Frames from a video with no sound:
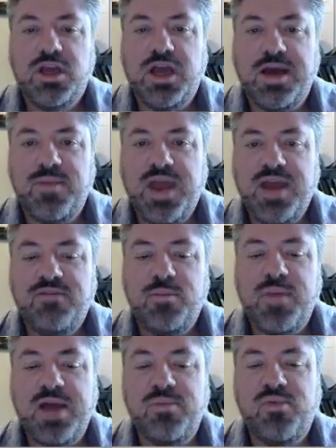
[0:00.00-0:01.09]
have a
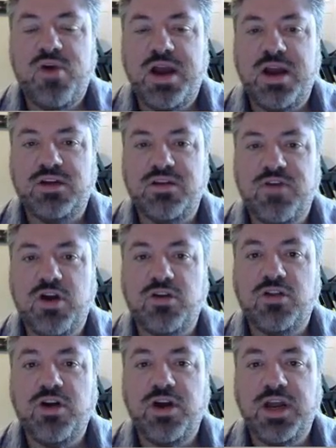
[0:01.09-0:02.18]
byproduct of our
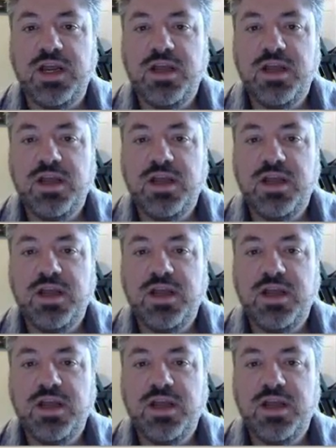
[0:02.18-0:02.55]
learning